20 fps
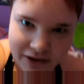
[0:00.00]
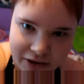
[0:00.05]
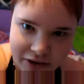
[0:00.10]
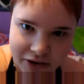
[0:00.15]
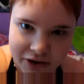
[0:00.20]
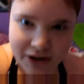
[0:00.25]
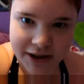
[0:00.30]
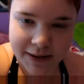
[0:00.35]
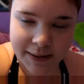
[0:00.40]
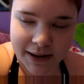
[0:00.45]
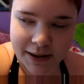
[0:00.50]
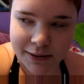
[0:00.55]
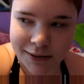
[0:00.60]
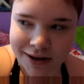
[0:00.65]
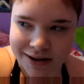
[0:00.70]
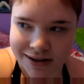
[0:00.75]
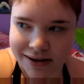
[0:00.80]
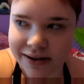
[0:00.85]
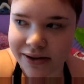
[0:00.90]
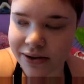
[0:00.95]
Children's Beach
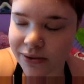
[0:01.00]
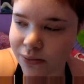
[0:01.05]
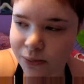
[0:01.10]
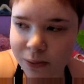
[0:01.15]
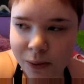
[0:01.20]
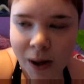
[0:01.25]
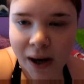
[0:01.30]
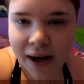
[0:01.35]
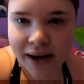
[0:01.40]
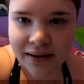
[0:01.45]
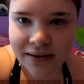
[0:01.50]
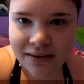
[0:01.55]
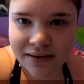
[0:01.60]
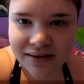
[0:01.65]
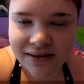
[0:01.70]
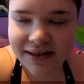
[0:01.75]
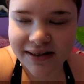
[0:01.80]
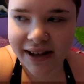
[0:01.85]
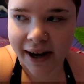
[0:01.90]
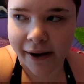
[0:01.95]
because it's right
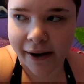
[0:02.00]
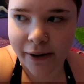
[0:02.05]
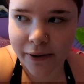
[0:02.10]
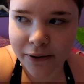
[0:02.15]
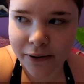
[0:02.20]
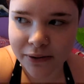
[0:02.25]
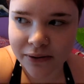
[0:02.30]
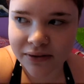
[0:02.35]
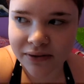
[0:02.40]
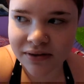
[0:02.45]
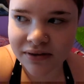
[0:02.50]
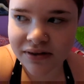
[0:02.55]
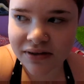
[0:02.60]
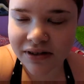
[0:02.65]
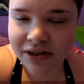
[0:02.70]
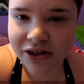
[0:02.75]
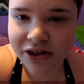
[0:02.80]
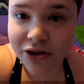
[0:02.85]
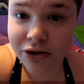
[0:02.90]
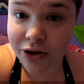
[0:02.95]
down
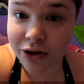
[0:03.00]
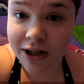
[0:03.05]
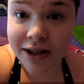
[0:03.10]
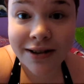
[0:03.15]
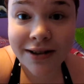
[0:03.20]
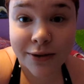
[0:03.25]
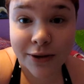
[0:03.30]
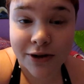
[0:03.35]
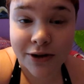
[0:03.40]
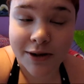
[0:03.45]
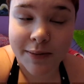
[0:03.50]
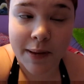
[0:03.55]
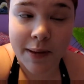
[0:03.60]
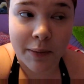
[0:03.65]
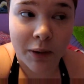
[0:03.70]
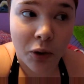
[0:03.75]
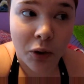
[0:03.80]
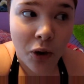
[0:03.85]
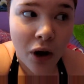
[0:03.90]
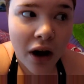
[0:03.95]
the street, so I used to be
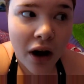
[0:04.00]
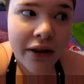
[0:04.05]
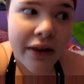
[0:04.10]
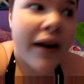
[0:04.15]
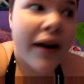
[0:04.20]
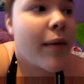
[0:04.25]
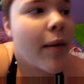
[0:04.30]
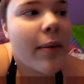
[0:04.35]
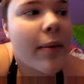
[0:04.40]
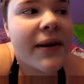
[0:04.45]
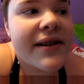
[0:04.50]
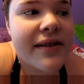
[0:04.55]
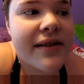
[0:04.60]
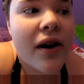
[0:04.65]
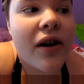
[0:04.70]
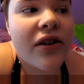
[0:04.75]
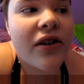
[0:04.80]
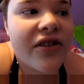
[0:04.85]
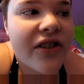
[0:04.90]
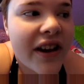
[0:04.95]
able to walk there with
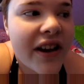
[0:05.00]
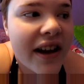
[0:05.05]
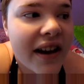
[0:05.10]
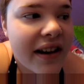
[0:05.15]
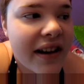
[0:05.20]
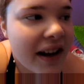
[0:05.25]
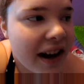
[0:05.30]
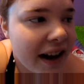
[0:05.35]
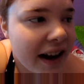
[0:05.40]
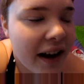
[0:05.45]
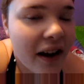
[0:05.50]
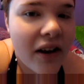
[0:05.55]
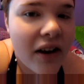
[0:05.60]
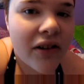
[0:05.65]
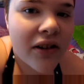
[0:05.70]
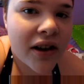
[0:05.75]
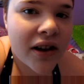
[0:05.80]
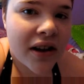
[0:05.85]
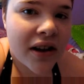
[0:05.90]
myself and hang out